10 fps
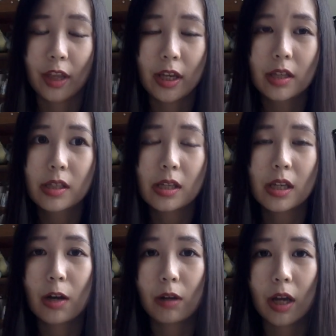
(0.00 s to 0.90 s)
things
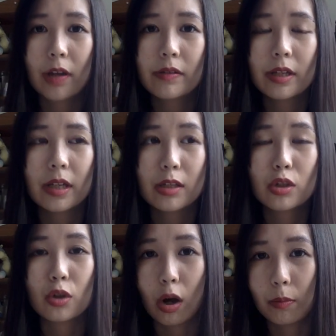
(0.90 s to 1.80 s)
in our lives and
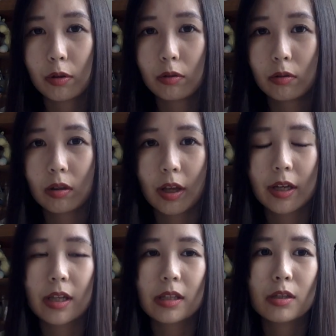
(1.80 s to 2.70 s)
that's normal
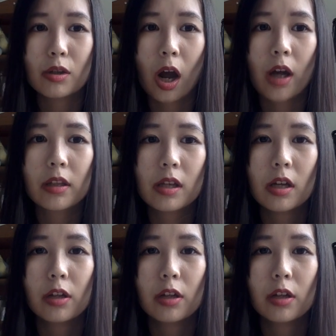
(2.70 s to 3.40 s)
like it's not